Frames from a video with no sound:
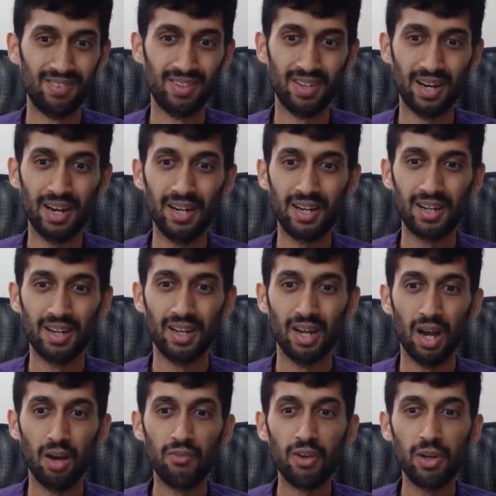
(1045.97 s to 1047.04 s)
Right?
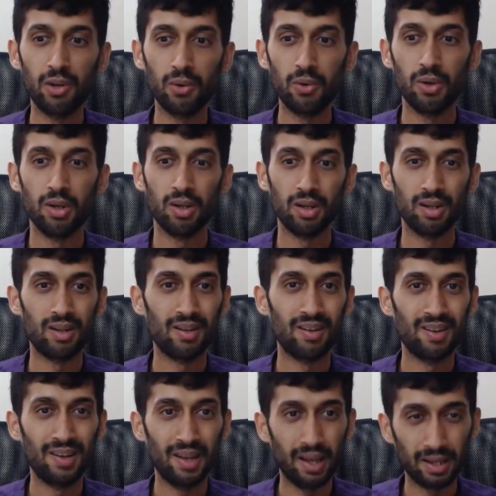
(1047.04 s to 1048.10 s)
How will you
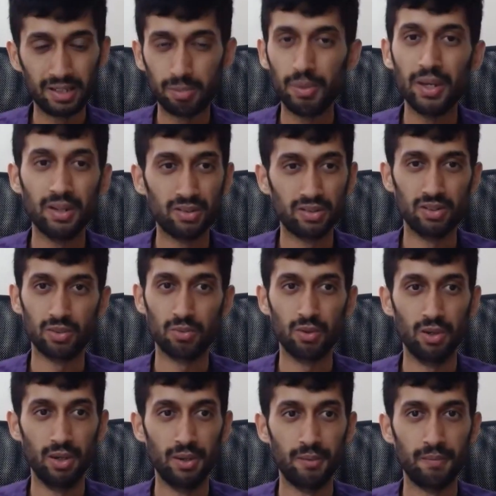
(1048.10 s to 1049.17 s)
experience this
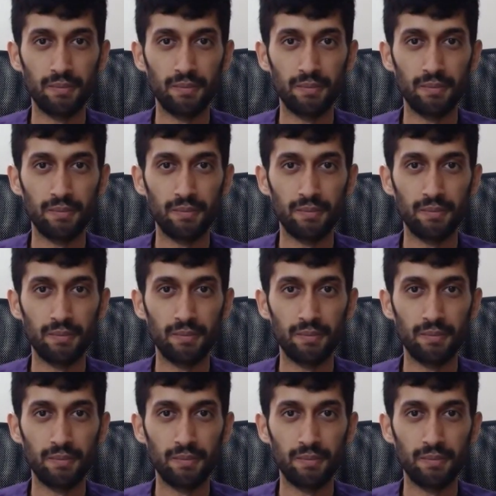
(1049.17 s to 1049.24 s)
world